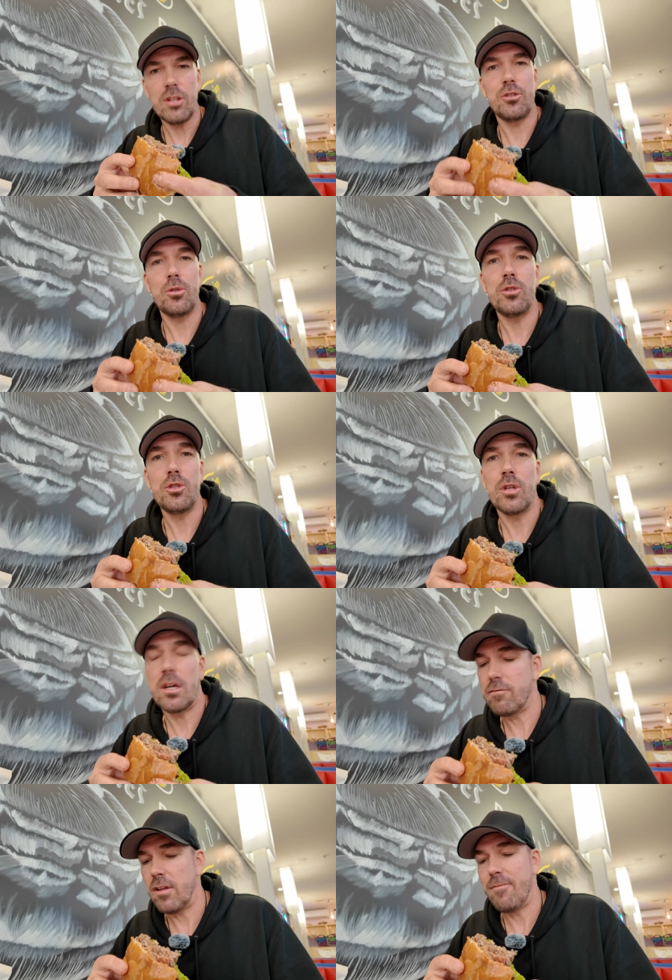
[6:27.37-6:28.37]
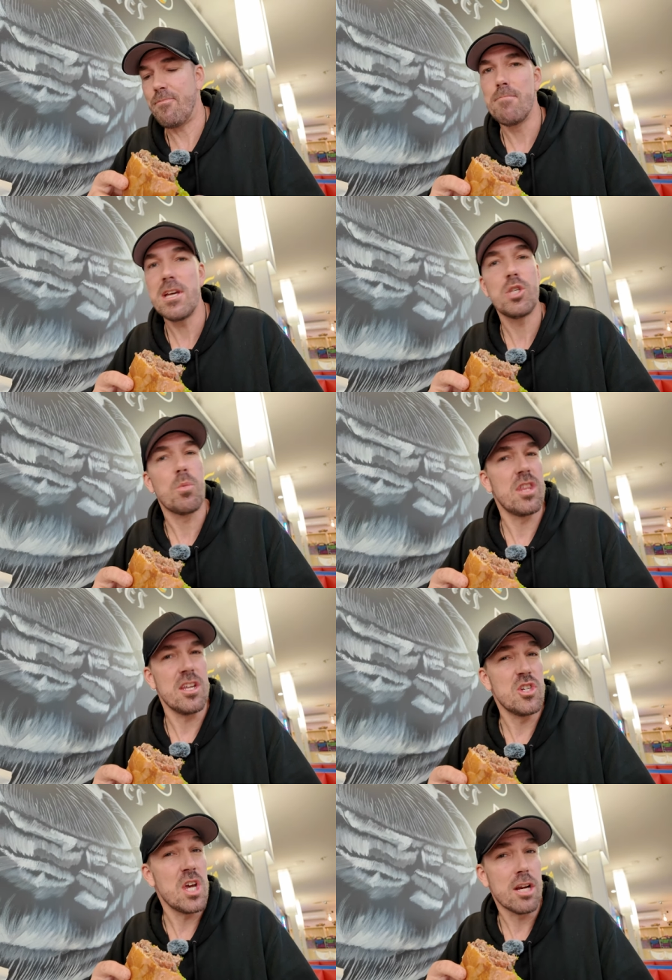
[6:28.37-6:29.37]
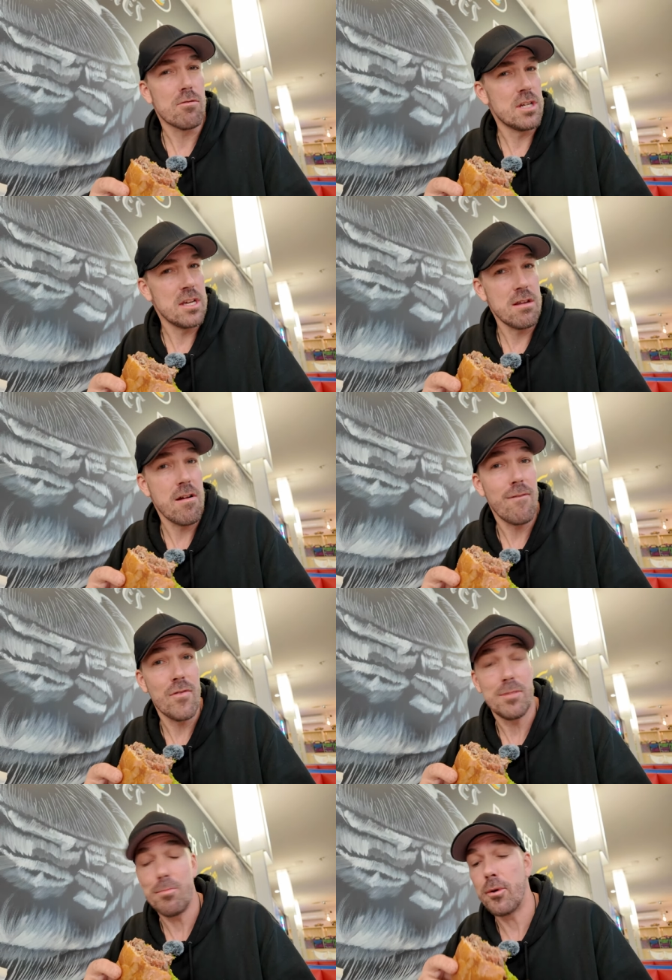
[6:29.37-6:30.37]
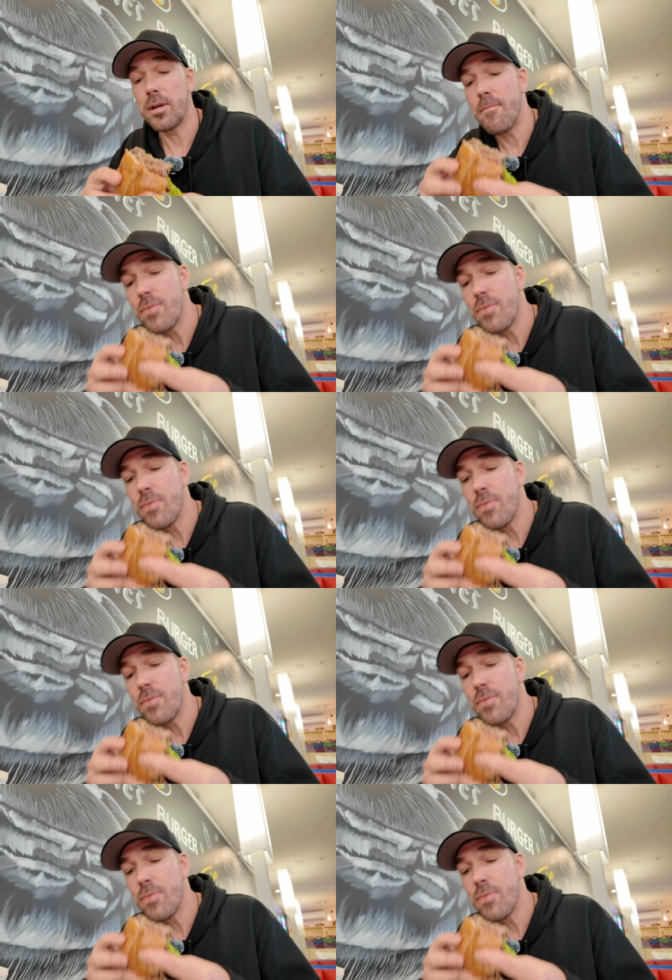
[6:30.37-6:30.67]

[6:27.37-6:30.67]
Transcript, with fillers: As soon as you kind of like mess with the integrity of this burger,